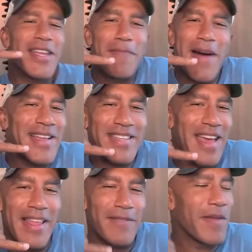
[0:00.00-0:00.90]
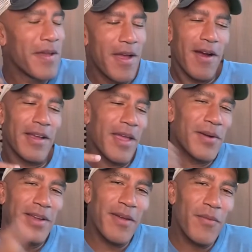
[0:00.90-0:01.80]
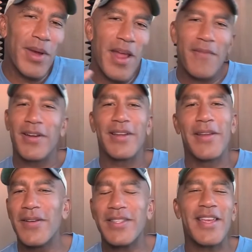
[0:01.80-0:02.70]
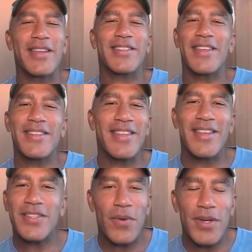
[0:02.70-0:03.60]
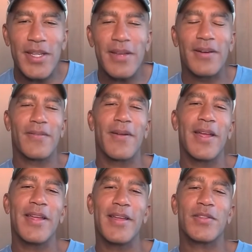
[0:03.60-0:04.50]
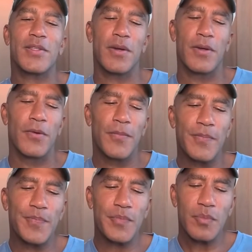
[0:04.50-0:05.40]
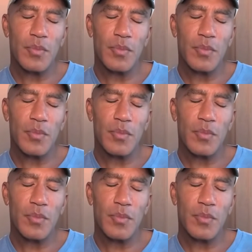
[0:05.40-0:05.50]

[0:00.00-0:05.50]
I just need to buy selling. Okay, we'll get whatever. You know, it's it's it's it's an ordeal, right? And so